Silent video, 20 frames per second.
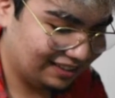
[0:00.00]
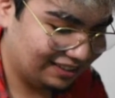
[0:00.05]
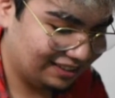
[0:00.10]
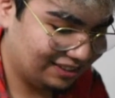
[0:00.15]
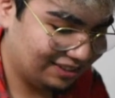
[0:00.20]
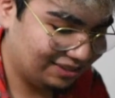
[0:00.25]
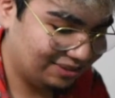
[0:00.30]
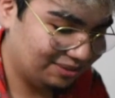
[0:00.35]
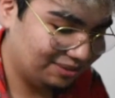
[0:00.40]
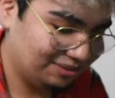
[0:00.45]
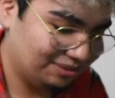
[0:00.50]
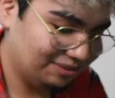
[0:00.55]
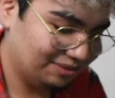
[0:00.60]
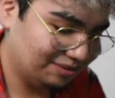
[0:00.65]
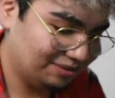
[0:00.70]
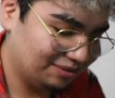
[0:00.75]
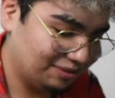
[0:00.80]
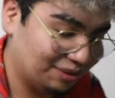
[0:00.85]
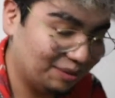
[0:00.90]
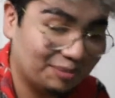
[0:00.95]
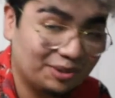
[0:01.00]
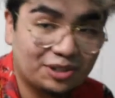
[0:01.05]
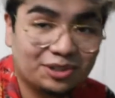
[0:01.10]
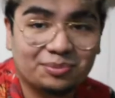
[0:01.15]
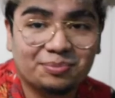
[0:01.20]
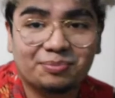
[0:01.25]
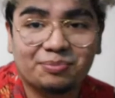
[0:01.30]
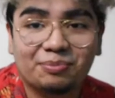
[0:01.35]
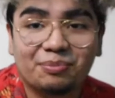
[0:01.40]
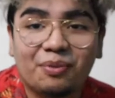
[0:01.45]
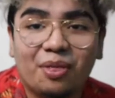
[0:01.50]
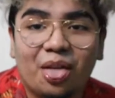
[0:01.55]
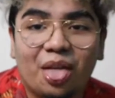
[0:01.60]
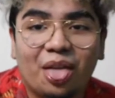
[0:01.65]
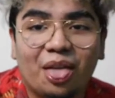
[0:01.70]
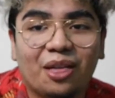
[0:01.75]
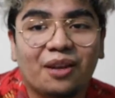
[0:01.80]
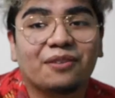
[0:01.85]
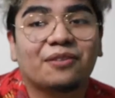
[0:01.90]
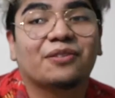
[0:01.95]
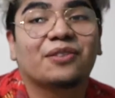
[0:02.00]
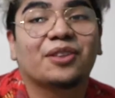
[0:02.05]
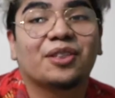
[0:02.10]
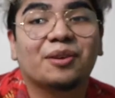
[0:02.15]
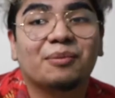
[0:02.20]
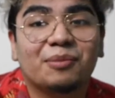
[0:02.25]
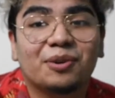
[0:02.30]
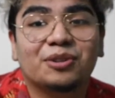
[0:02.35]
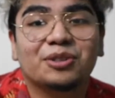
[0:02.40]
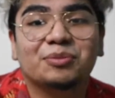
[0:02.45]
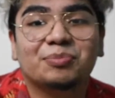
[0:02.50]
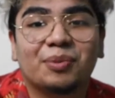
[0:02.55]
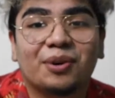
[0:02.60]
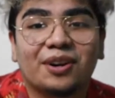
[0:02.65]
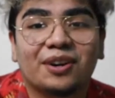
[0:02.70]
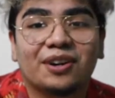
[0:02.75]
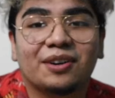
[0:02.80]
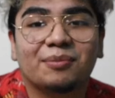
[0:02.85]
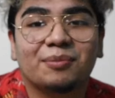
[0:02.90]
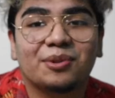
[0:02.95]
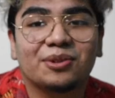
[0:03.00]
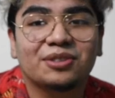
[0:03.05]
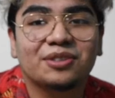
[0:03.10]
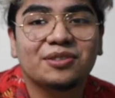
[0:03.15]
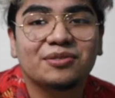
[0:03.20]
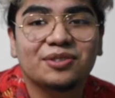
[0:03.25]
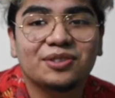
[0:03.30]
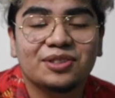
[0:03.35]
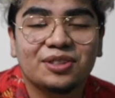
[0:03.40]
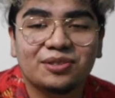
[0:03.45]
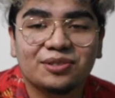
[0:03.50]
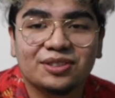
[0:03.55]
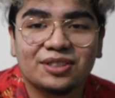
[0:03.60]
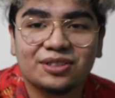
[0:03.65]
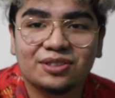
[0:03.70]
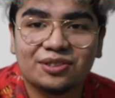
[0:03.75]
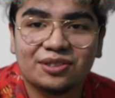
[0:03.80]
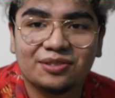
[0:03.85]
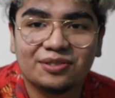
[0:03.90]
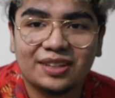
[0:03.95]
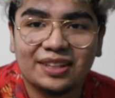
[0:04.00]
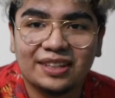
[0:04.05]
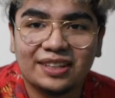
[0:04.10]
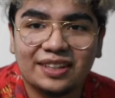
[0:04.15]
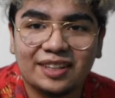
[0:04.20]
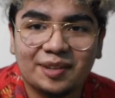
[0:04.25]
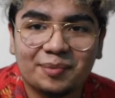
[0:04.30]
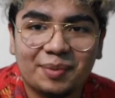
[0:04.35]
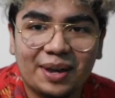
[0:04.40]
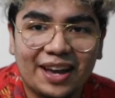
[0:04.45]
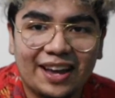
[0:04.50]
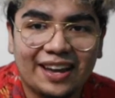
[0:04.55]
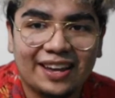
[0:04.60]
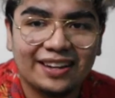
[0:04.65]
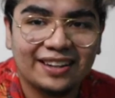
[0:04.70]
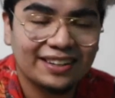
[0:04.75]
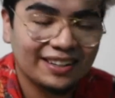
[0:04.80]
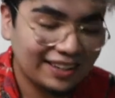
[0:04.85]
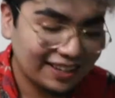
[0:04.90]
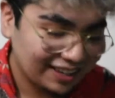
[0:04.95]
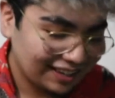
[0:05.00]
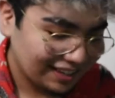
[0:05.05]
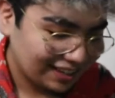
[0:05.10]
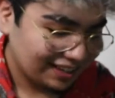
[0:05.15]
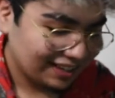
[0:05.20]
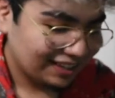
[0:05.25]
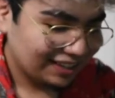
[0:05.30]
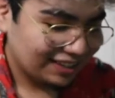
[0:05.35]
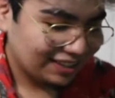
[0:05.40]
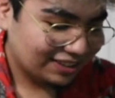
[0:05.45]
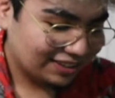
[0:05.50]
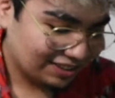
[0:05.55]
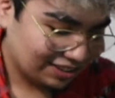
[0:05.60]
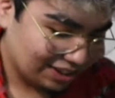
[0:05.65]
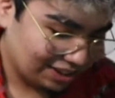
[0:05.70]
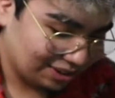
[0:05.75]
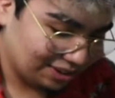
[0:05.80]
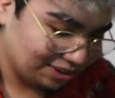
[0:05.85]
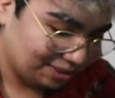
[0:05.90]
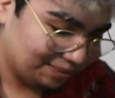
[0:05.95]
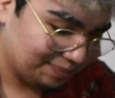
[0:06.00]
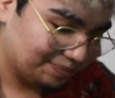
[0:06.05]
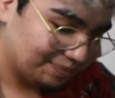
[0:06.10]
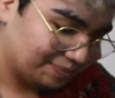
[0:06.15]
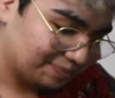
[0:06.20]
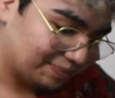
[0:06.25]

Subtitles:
you for the most part, most of you don't deserve anything bad. So,